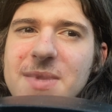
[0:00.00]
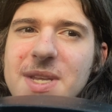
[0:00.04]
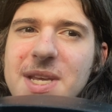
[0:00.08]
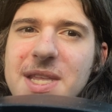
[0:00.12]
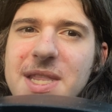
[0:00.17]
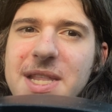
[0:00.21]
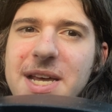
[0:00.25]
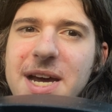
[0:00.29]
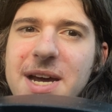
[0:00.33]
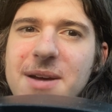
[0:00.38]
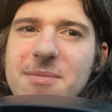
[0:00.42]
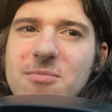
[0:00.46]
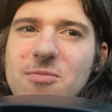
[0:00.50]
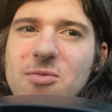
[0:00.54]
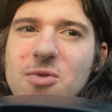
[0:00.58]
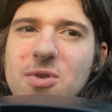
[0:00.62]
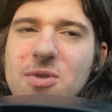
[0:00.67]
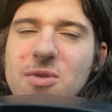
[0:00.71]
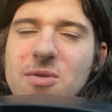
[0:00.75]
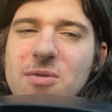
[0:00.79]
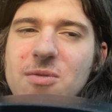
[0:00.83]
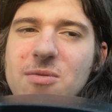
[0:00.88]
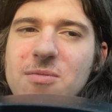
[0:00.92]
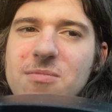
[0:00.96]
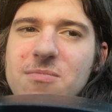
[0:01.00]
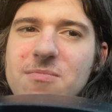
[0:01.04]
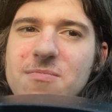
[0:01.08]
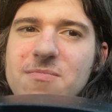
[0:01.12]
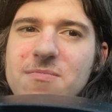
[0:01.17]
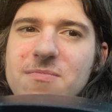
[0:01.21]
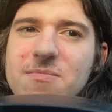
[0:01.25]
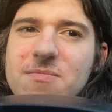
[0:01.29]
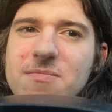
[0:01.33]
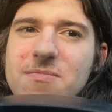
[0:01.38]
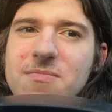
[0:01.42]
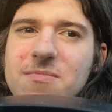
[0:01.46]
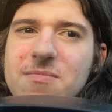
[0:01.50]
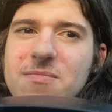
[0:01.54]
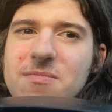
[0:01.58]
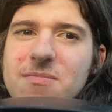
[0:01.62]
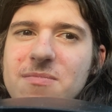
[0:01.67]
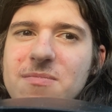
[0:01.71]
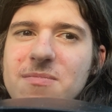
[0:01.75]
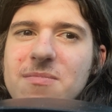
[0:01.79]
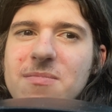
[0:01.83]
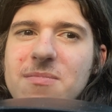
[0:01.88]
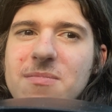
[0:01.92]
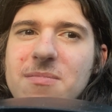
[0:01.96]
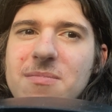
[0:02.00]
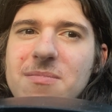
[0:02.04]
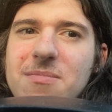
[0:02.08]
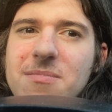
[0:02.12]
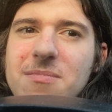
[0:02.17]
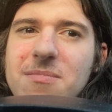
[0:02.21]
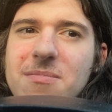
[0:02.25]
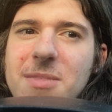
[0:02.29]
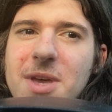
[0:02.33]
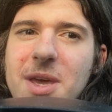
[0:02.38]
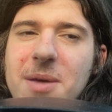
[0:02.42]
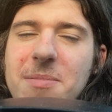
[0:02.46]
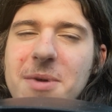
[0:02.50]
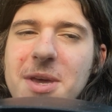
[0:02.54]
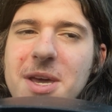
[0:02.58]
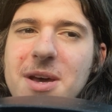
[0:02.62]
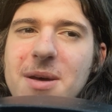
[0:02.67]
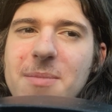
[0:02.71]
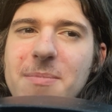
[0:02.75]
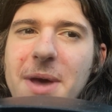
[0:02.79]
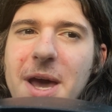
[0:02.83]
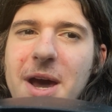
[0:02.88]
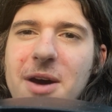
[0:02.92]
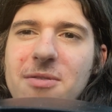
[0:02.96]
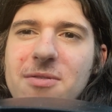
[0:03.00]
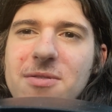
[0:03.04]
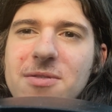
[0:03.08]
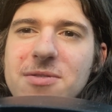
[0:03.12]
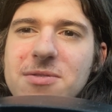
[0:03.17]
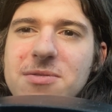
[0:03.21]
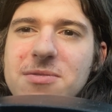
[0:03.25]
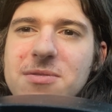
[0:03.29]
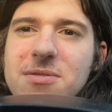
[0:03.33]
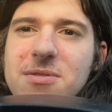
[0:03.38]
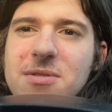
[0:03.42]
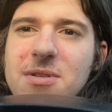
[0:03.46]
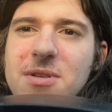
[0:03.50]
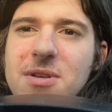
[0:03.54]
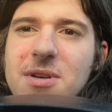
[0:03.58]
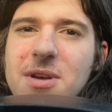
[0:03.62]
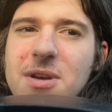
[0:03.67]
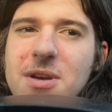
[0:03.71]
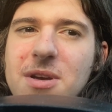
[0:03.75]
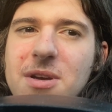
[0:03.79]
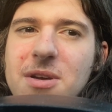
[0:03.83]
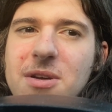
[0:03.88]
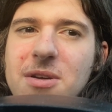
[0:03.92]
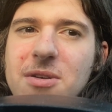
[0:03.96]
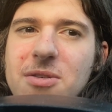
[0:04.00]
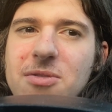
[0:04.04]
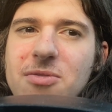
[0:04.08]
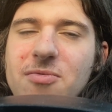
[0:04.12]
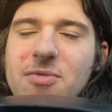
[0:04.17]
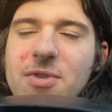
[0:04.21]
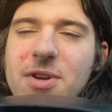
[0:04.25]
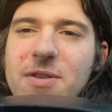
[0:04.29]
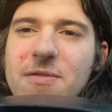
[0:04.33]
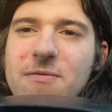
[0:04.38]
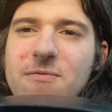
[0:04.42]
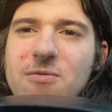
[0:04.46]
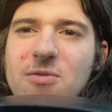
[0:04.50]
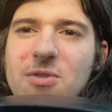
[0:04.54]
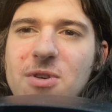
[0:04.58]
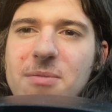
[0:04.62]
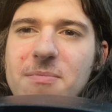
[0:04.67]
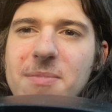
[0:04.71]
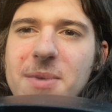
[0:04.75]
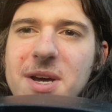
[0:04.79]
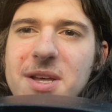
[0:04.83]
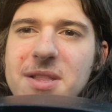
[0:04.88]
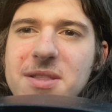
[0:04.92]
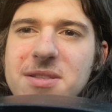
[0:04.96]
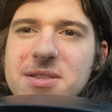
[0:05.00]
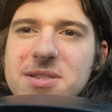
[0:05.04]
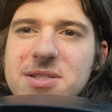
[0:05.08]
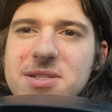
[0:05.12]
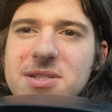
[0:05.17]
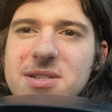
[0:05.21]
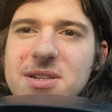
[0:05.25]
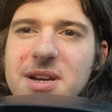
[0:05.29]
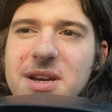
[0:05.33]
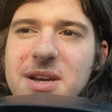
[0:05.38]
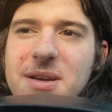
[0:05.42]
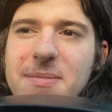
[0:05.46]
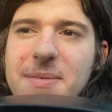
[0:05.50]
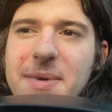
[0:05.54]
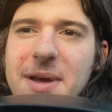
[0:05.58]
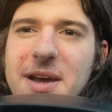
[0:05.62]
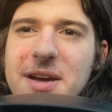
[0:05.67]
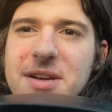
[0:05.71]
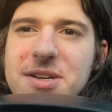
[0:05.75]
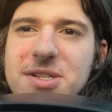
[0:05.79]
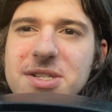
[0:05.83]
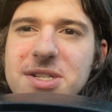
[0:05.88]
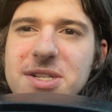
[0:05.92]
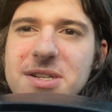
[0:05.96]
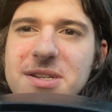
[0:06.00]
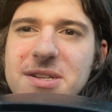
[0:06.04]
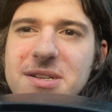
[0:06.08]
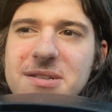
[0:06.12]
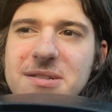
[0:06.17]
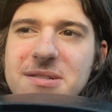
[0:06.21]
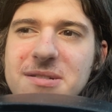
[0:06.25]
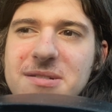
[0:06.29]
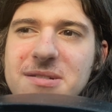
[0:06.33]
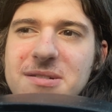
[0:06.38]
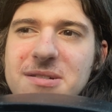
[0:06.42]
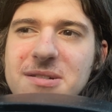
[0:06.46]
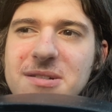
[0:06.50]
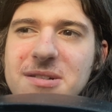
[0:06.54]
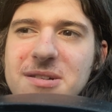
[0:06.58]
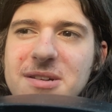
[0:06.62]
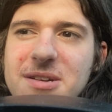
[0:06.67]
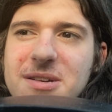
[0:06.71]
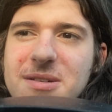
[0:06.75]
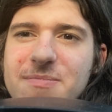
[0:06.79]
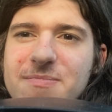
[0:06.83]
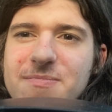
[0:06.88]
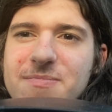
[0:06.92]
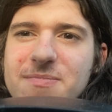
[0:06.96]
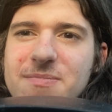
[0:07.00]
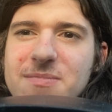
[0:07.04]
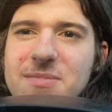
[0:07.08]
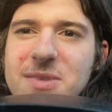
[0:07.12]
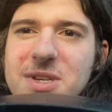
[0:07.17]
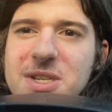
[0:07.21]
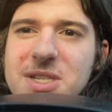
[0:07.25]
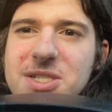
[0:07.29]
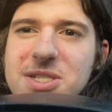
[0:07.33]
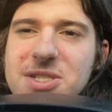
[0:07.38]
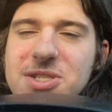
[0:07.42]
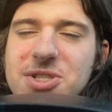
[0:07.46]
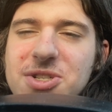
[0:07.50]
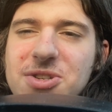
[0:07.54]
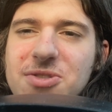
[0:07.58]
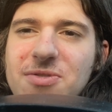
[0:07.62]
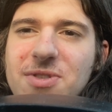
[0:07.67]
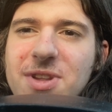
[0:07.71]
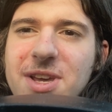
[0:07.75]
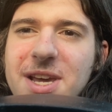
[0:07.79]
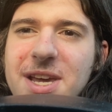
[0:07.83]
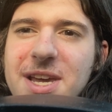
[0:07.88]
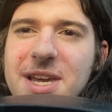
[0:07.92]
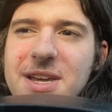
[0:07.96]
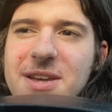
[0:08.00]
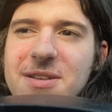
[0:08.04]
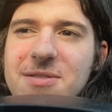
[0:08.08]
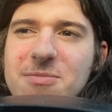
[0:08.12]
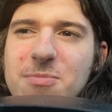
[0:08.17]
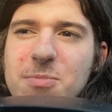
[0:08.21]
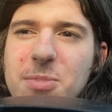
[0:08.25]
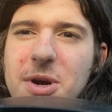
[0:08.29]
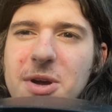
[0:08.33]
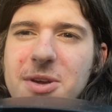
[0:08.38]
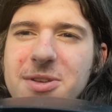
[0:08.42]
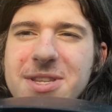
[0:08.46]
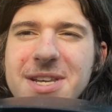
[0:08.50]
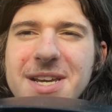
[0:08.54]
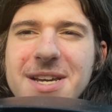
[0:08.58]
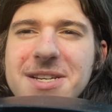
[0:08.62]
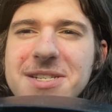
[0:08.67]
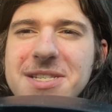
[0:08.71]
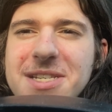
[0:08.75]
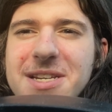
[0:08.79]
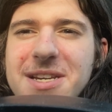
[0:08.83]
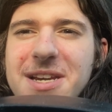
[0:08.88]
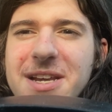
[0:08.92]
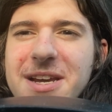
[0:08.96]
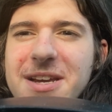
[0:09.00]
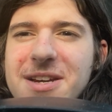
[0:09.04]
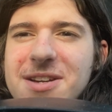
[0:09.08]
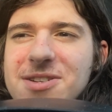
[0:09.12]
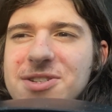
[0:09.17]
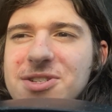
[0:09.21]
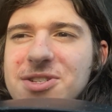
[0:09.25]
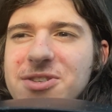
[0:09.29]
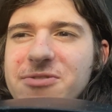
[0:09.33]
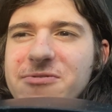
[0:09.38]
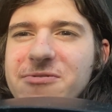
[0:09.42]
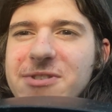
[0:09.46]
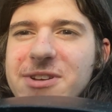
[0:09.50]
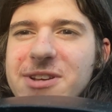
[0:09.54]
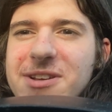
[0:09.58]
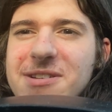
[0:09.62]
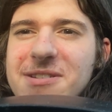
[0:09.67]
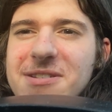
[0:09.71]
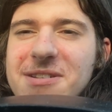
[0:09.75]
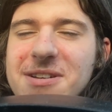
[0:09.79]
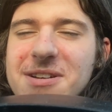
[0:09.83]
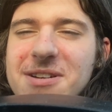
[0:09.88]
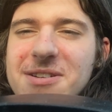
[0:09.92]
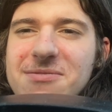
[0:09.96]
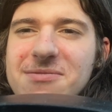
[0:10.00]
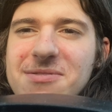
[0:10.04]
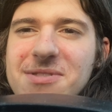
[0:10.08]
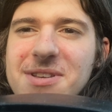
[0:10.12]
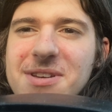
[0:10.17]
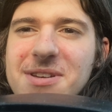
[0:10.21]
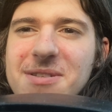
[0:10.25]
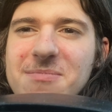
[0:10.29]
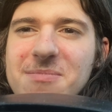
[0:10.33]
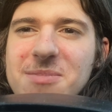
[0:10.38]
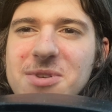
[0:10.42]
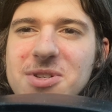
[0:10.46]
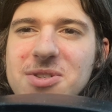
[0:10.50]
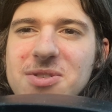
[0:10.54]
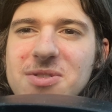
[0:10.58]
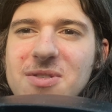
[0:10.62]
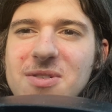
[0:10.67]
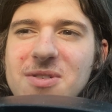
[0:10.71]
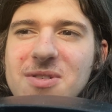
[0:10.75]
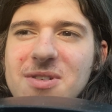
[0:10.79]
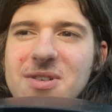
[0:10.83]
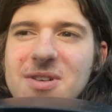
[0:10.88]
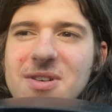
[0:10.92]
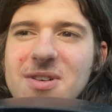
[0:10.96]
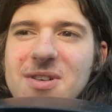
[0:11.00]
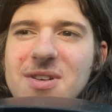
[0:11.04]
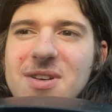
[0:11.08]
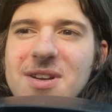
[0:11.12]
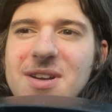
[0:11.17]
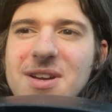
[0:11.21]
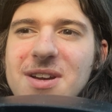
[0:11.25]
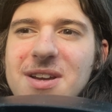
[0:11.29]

And that will maybe come out in 3 to 4 months, I imagine. Shooting it will probably take us a day to shoot it. I don't think much longer.